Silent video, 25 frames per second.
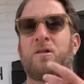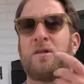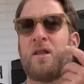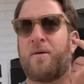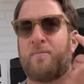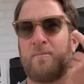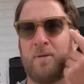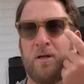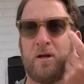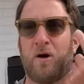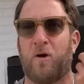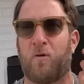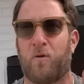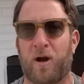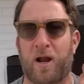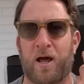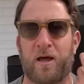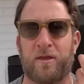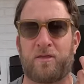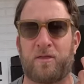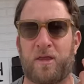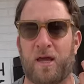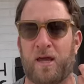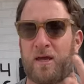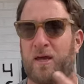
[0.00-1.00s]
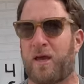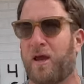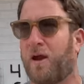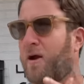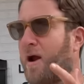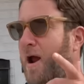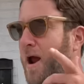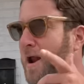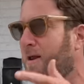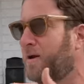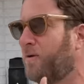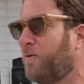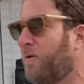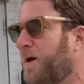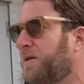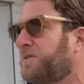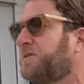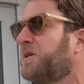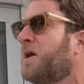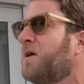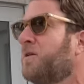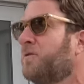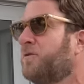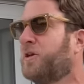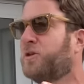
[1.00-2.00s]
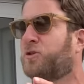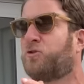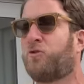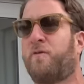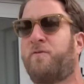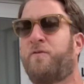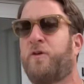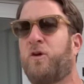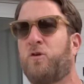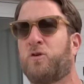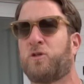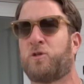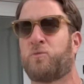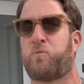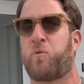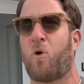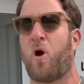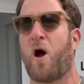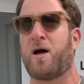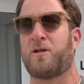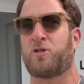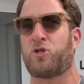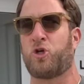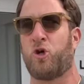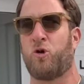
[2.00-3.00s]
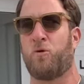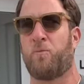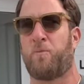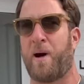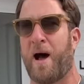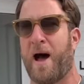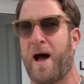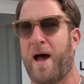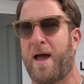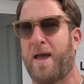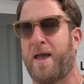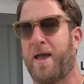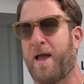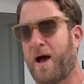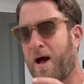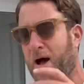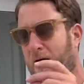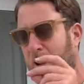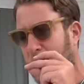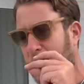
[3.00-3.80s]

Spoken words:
Let me know what I think here. Anyways, this review is brought to you by,